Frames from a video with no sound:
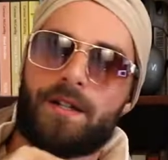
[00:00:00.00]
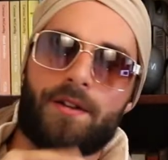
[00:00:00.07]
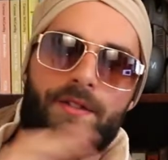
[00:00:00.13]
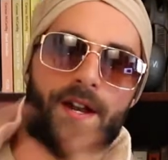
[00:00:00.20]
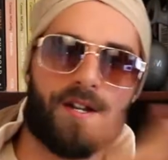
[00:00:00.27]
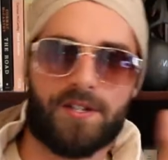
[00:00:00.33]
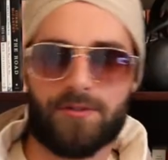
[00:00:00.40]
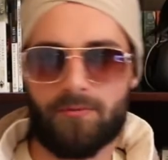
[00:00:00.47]
Now
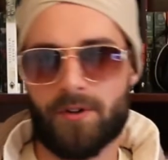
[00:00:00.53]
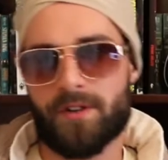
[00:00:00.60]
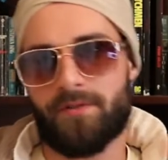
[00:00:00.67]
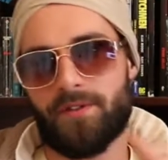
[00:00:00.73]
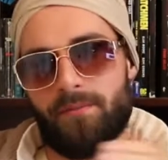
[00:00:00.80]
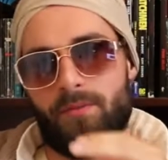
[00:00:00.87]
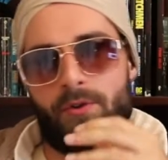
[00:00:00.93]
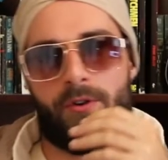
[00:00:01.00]
that is one
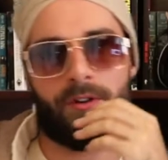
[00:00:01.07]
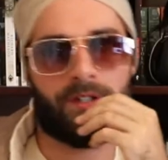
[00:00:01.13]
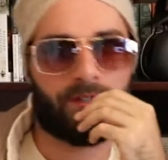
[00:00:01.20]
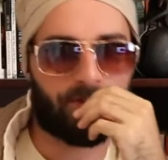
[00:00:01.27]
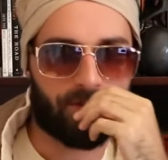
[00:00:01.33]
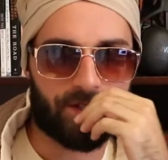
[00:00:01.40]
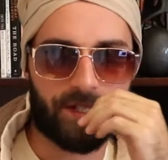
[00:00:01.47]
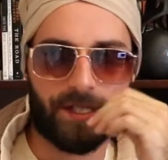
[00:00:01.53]
of the more
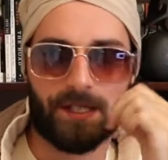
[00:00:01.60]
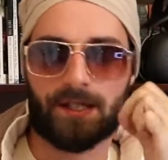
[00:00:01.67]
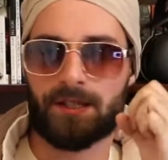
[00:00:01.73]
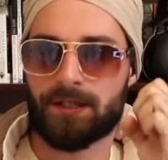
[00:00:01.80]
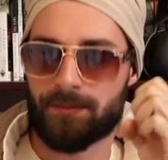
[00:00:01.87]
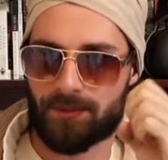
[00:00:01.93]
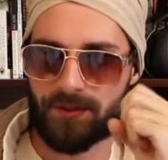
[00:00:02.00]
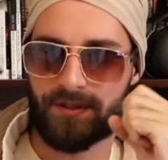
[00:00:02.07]
interesting
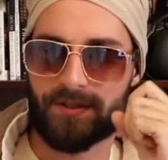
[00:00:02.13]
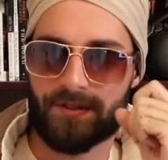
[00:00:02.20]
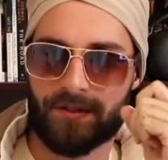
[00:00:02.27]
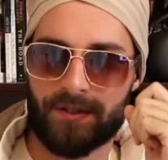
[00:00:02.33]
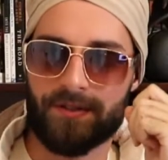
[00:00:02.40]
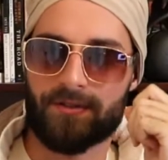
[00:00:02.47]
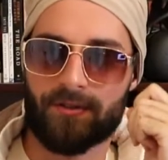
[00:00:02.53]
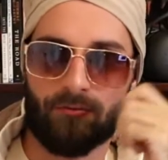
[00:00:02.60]
clips
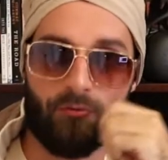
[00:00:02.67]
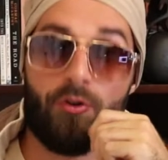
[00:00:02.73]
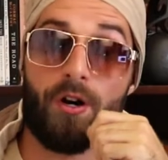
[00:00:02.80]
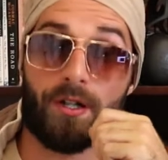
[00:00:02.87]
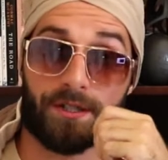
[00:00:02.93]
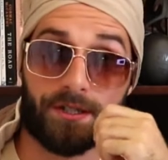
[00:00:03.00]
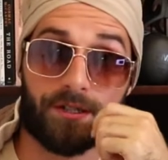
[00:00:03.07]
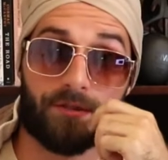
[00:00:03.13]
that you can
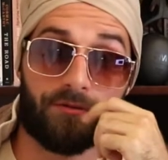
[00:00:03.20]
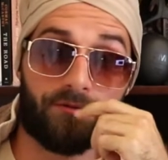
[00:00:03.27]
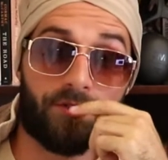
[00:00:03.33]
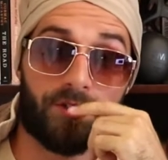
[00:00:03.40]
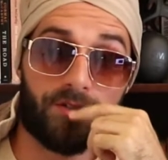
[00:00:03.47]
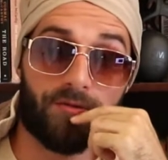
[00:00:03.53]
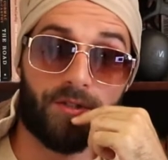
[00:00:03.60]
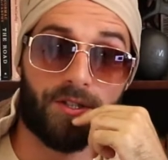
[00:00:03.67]
watch of
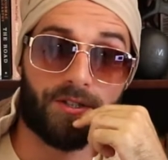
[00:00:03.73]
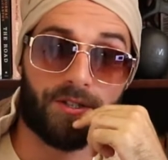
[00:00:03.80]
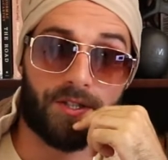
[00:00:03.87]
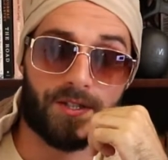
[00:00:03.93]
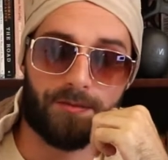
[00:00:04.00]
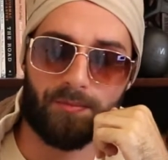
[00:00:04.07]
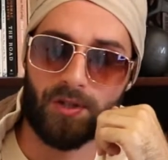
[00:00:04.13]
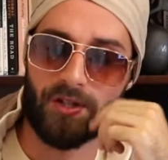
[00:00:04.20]
Christopher
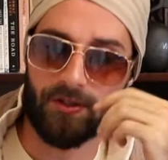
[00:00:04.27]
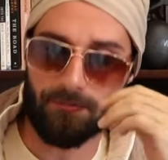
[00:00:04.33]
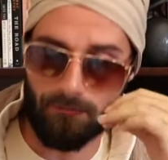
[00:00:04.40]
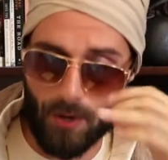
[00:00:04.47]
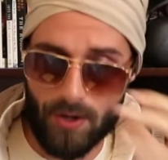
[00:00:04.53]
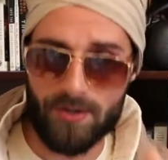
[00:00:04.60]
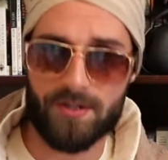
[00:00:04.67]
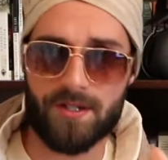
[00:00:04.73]
Hitchens, because
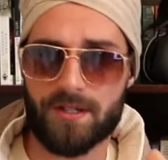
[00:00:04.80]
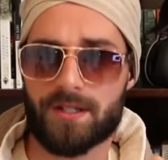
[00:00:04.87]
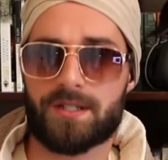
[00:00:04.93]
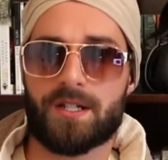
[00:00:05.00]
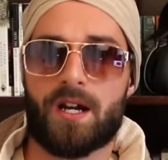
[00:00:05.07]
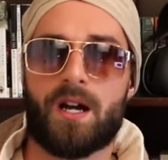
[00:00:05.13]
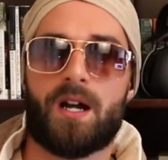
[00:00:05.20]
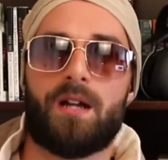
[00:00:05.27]
most of the
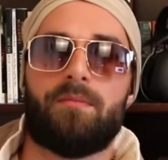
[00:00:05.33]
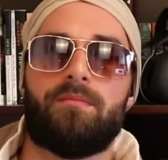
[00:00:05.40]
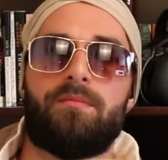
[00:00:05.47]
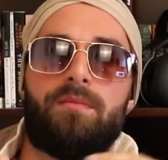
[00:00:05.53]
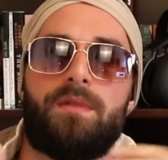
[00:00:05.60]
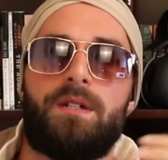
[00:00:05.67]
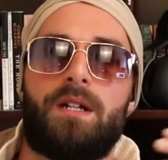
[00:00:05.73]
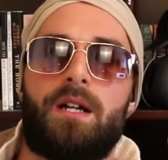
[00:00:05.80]
time,